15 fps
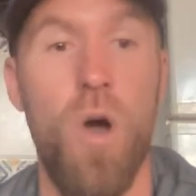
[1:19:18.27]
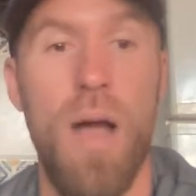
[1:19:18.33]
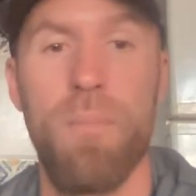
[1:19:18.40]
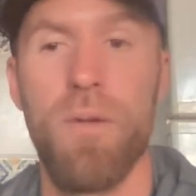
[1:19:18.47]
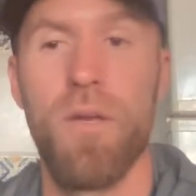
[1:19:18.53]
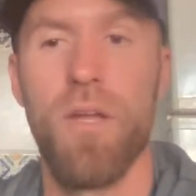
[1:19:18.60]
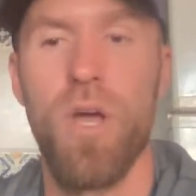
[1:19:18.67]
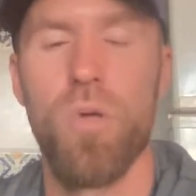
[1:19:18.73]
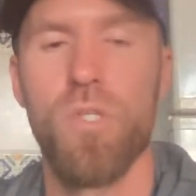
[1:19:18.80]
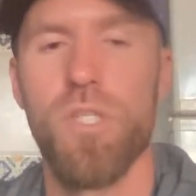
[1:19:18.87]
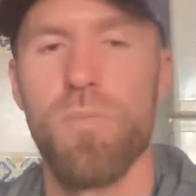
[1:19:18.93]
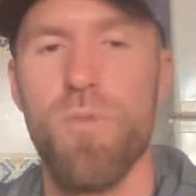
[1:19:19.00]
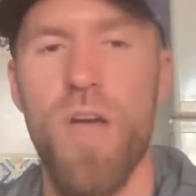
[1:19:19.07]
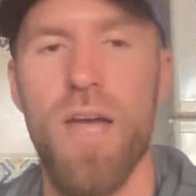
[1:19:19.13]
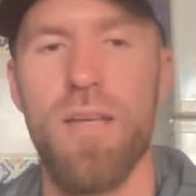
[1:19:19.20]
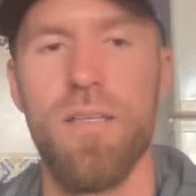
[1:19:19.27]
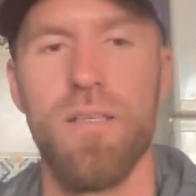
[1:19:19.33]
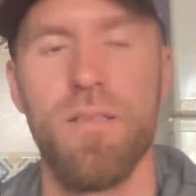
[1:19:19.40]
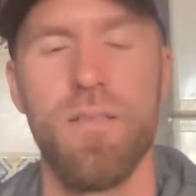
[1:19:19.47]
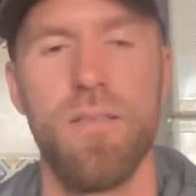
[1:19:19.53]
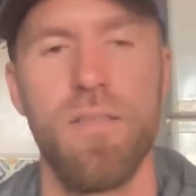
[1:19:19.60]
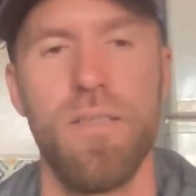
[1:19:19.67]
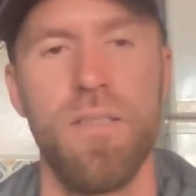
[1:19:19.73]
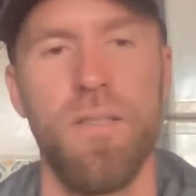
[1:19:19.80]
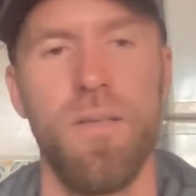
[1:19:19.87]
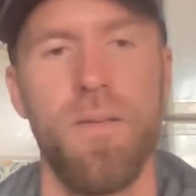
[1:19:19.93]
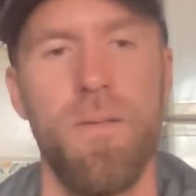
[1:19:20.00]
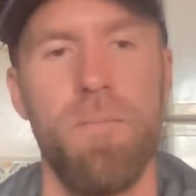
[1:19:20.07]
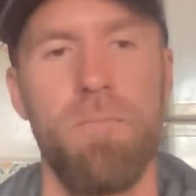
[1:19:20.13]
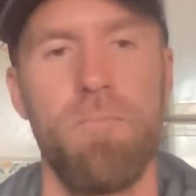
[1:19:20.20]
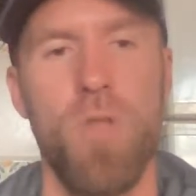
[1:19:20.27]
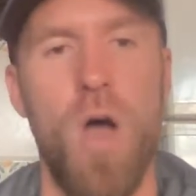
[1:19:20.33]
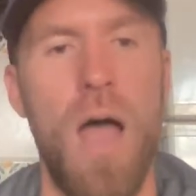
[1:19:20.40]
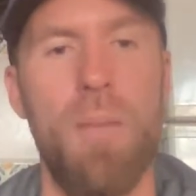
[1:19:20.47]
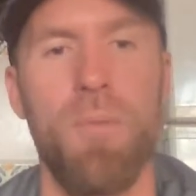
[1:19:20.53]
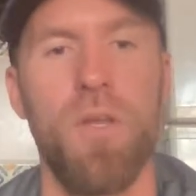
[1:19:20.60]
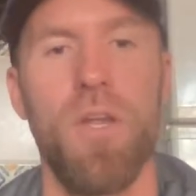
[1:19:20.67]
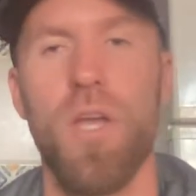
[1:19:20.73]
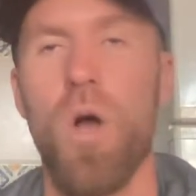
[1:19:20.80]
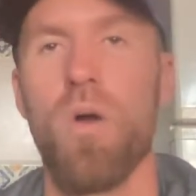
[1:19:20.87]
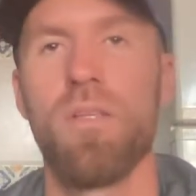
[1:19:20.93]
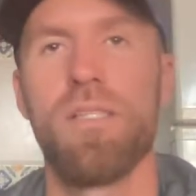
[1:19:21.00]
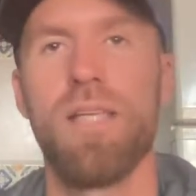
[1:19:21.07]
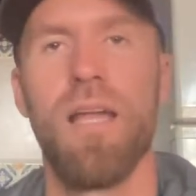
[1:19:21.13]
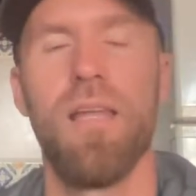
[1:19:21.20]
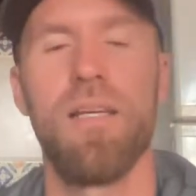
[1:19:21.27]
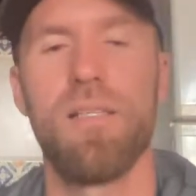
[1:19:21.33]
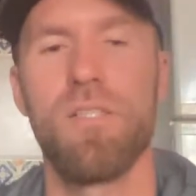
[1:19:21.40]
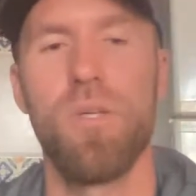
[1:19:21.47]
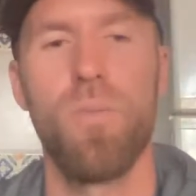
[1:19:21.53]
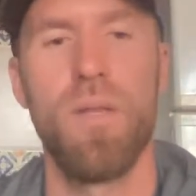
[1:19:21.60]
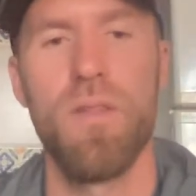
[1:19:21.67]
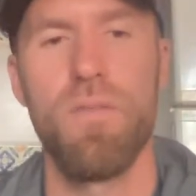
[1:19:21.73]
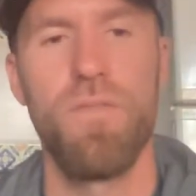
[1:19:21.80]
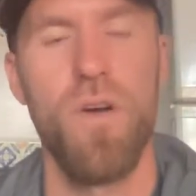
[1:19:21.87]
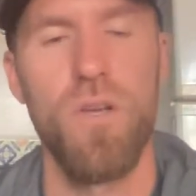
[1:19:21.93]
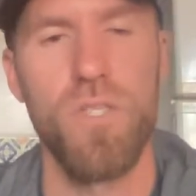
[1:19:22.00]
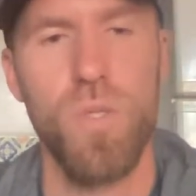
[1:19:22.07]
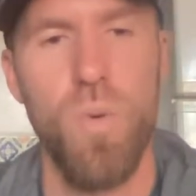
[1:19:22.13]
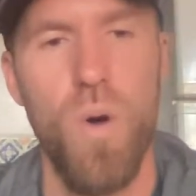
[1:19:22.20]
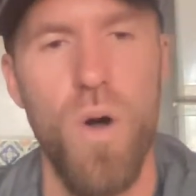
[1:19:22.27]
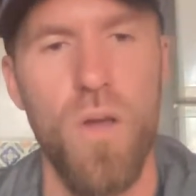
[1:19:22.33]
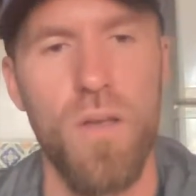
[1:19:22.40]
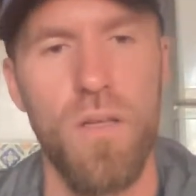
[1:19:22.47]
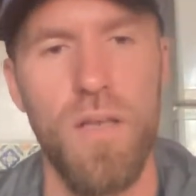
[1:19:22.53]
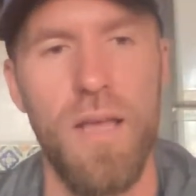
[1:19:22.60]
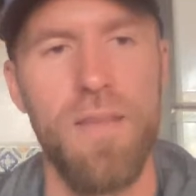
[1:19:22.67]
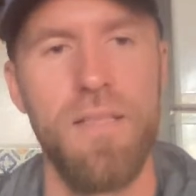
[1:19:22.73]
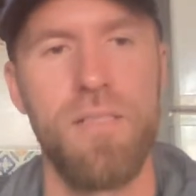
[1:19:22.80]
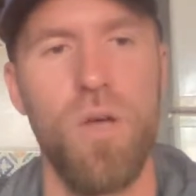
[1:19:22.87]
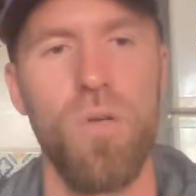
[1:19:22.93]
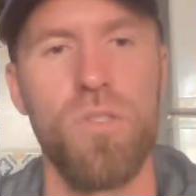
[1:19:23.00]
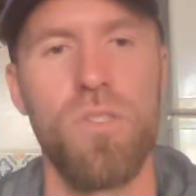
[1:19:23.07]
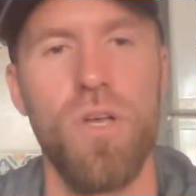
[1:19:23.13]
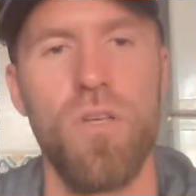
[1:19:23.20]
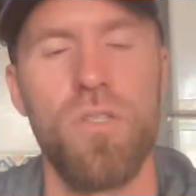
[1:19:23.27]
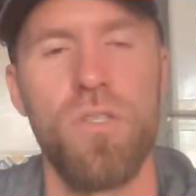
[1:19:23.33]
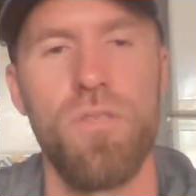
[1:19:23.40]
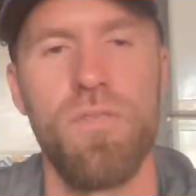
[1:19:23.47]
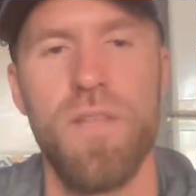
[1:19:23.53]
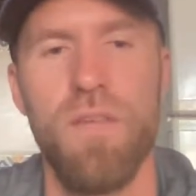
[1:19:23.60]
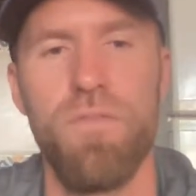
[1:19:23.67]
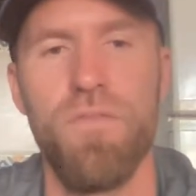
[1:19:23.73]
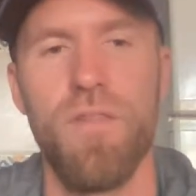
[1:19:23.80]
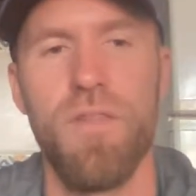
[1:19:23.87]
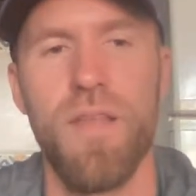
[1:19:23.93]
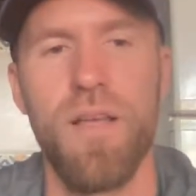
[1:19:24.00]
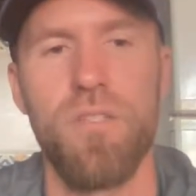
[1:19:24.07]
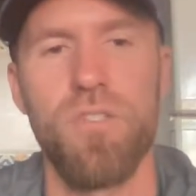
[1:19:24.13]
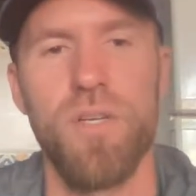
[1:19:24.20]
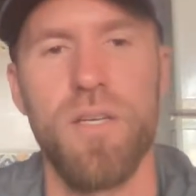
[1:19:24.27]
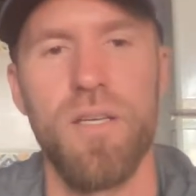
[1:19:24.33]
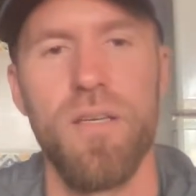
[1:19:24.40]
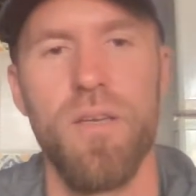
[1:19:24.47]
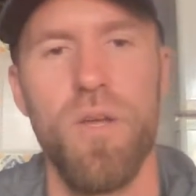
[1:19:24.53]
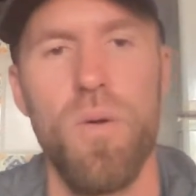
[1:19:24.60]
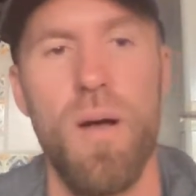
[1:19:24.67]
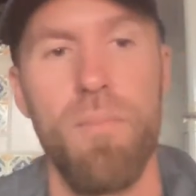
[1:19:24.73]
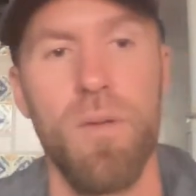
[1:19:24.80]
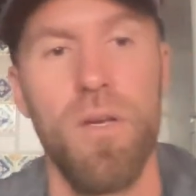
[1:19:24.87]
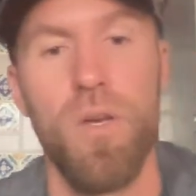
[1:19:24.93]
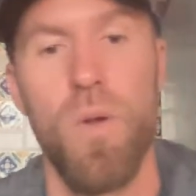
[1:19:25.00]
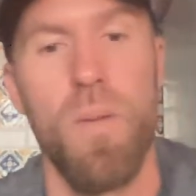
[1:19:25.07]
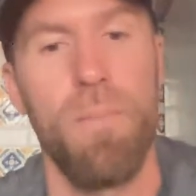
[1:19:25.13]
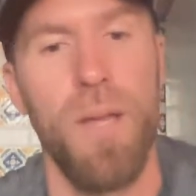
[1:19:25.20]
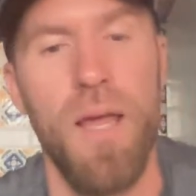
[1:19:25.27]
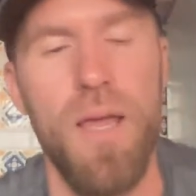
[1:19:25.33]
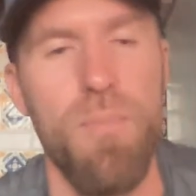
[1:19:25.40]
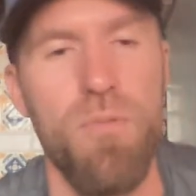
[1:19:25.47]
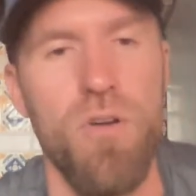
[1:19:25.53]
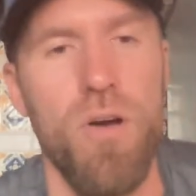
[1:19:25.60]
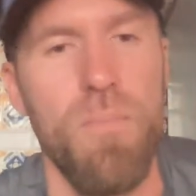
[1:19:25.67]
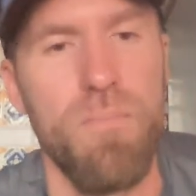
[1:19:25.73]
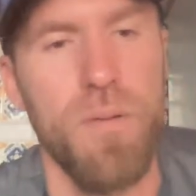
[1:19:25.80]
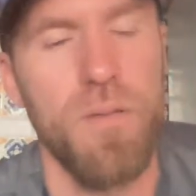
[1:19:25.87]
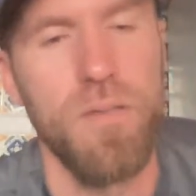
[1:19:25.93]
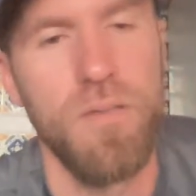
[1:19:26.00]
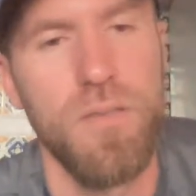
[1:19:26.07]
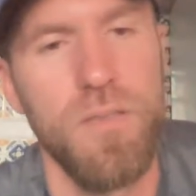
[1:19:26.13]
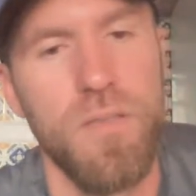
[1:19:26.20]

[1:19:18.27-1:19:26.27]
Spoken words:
Oh, I'm going to go spread. Oh, I'm going to go on Celtics to win the first quarter. Like, there's all sorts of different things you can do. I'm going to do a player prop.